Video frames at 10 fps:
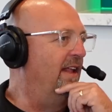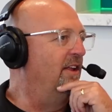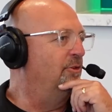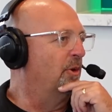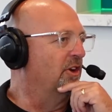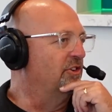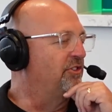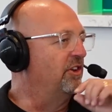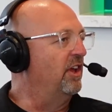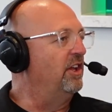is prediction
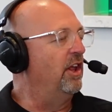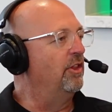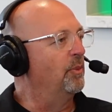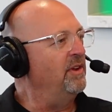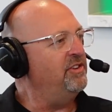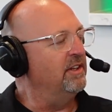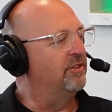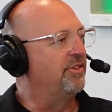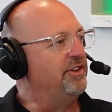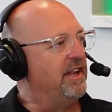season. And the reason
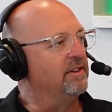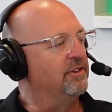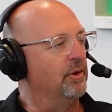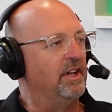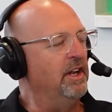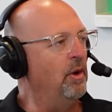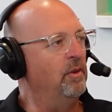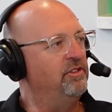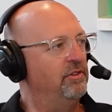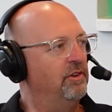it's the dead zone, it didn't
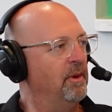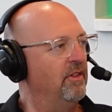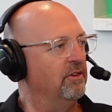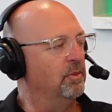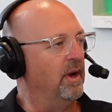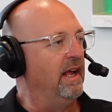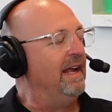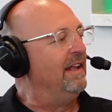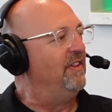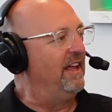always used to be this way.
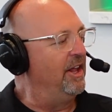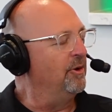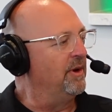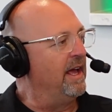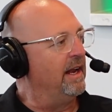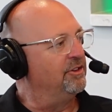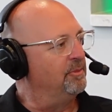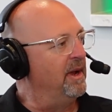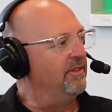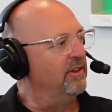The internet has
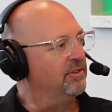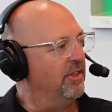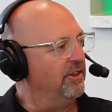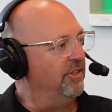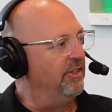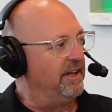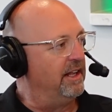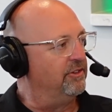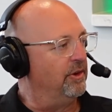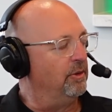made this the
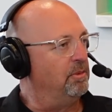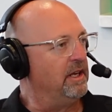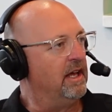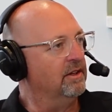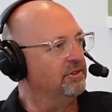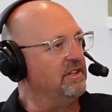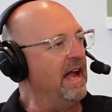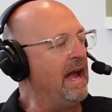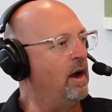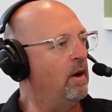dead zone because
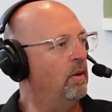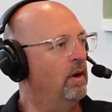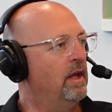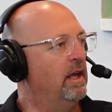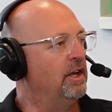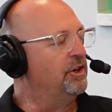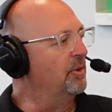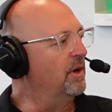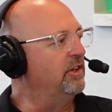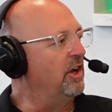now,
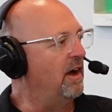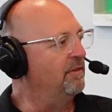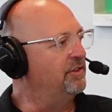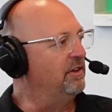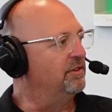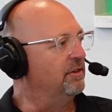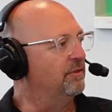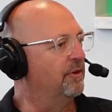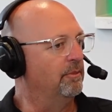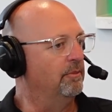during the offseason,
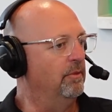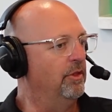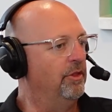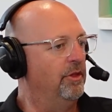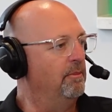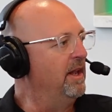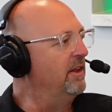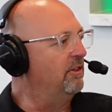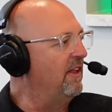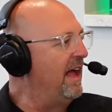from the
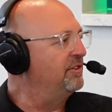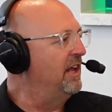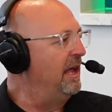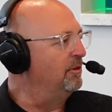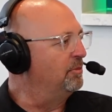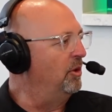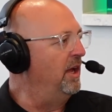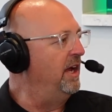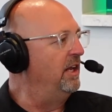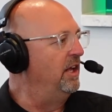minute the last game is
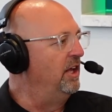played,